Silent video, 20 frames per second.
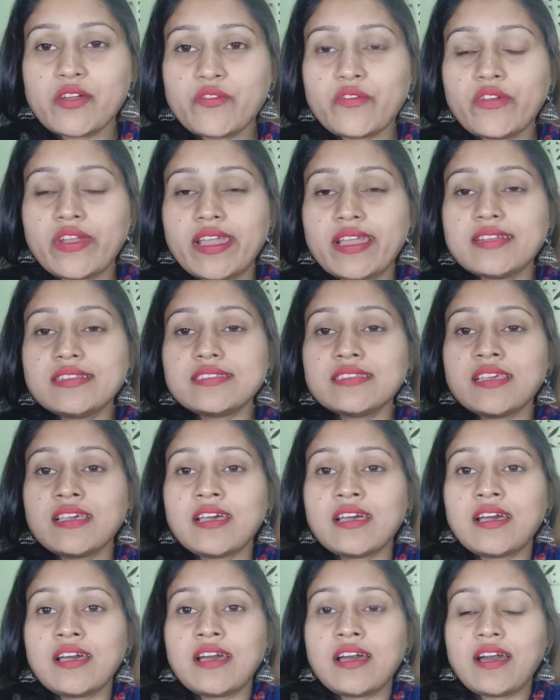Friends,
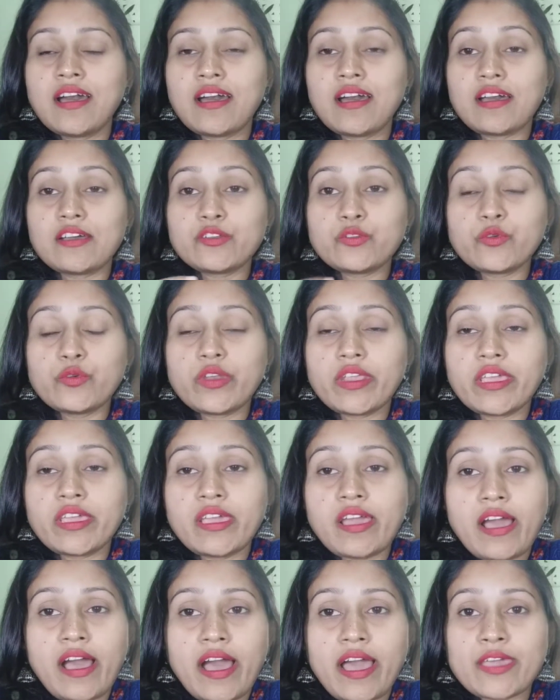
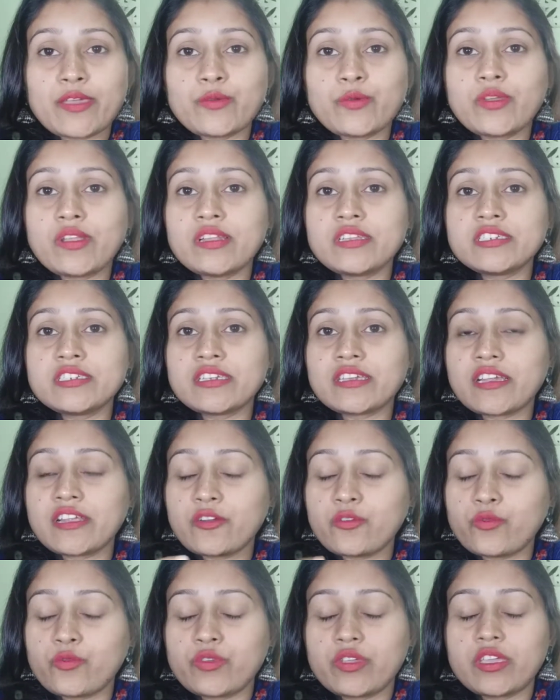today I will
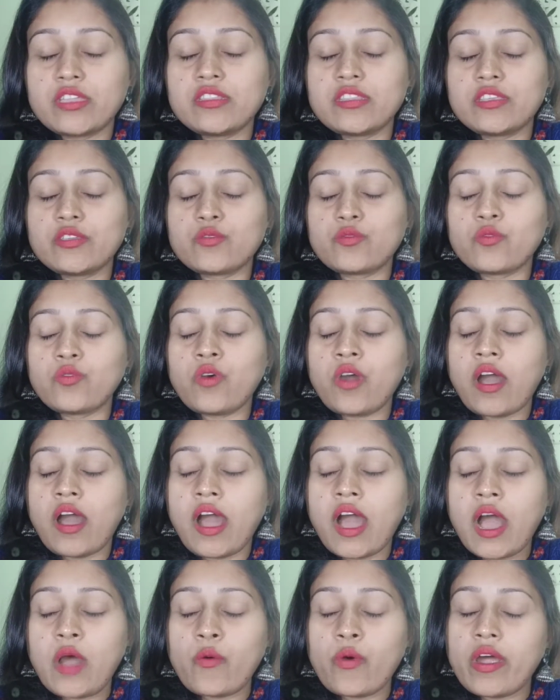share with you
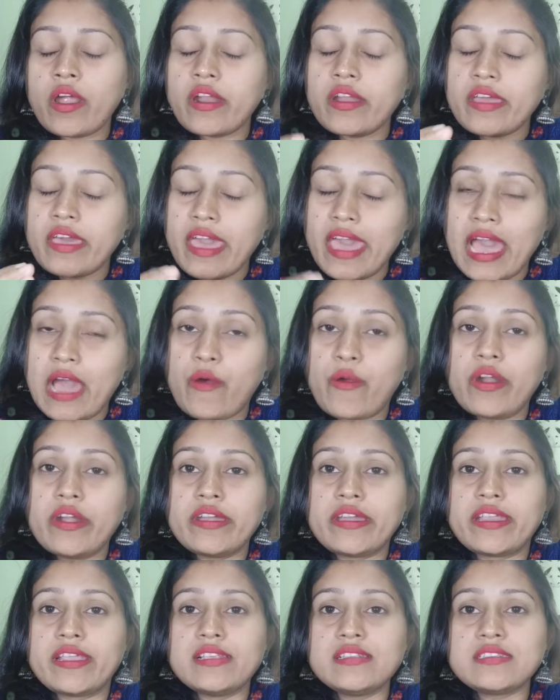our
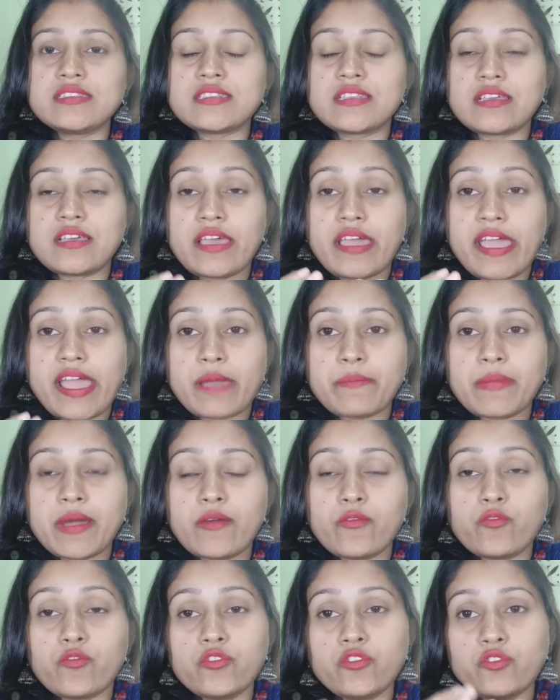awareness
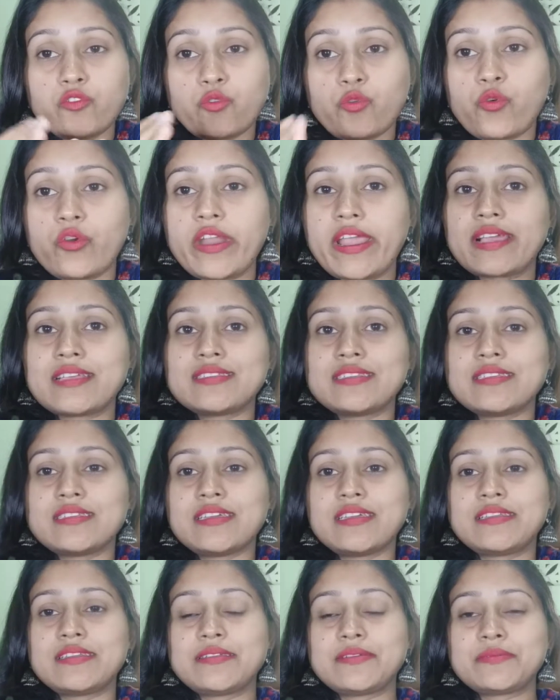about road
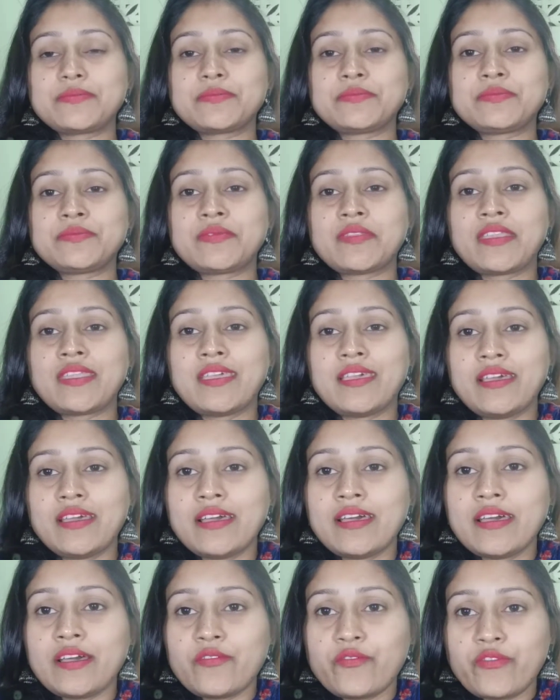accident.
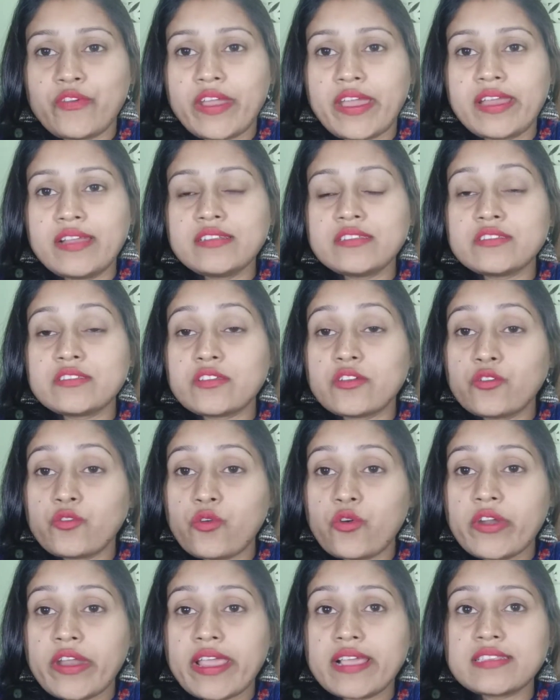Friends,
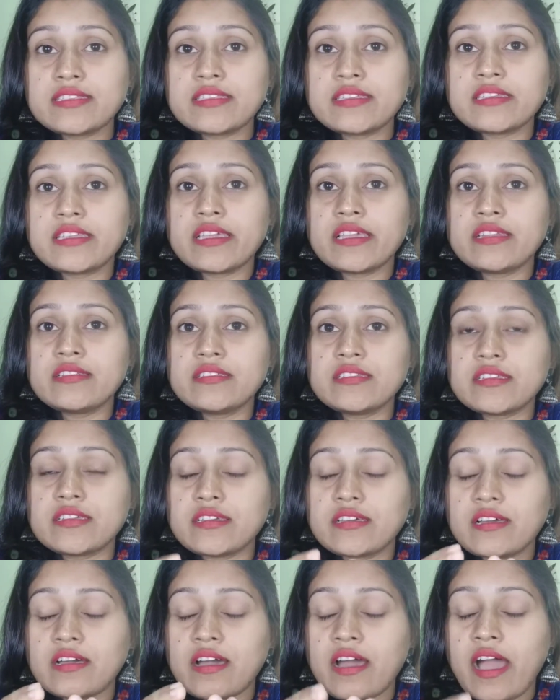road accident
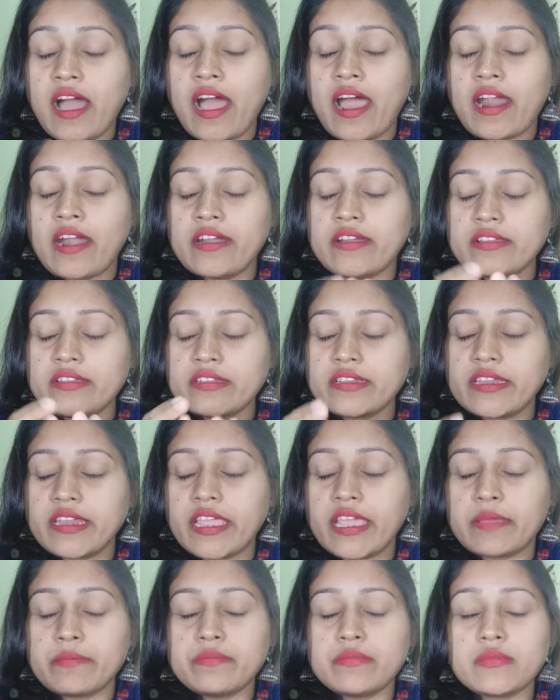are
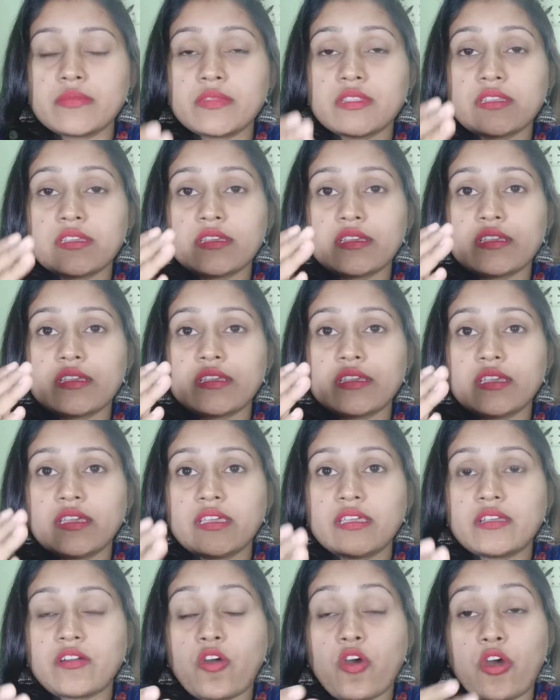named
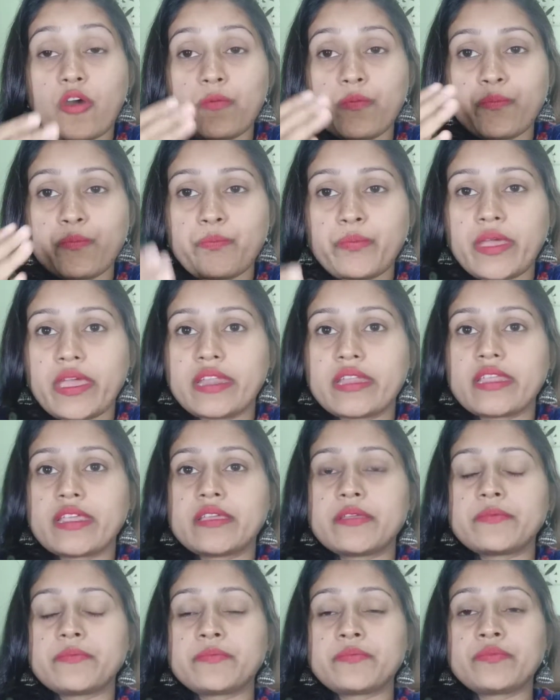a of panic.